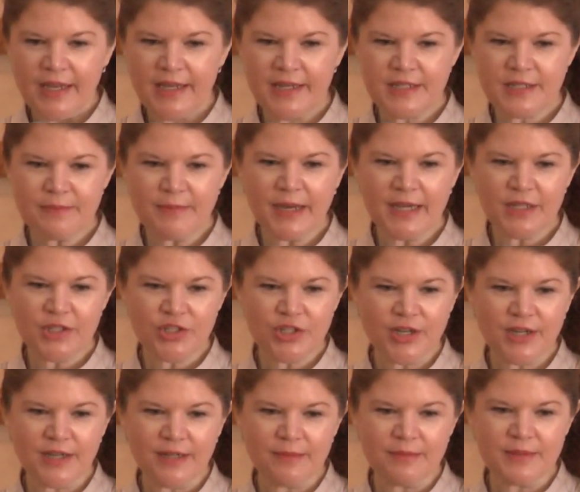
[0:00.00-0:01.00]
It is my
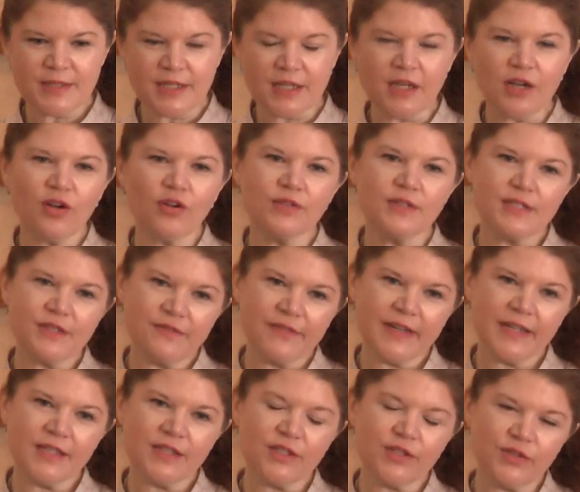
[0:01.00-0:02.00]
job to
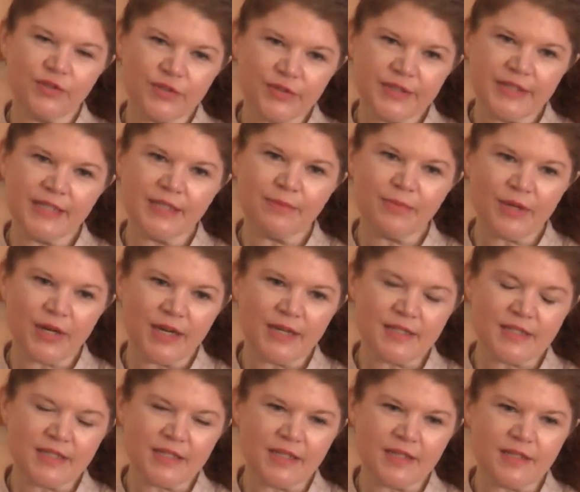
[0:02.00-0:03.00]
cultivate the learning
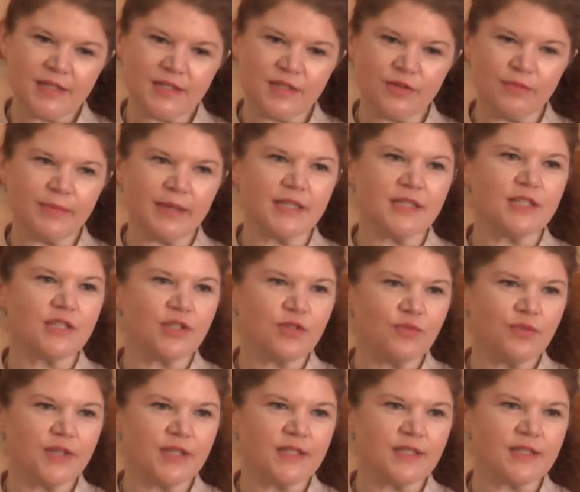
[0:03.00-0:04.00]
process so my
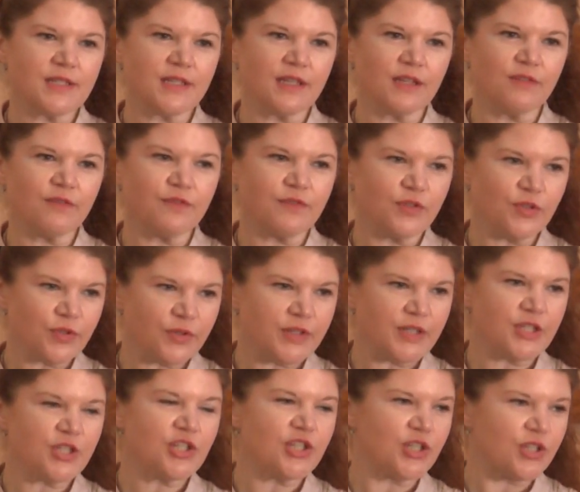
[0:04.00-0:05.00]
students can
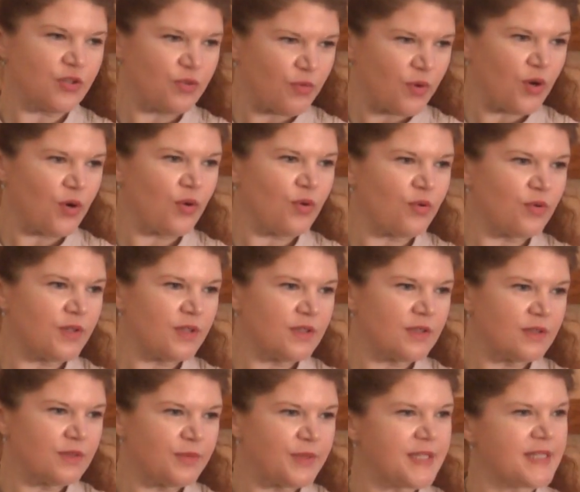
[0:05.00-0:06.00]
flourish and grow.
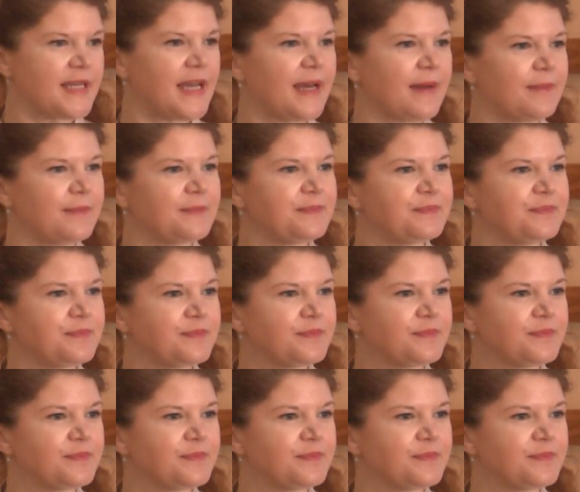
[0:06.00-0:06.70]
What is that?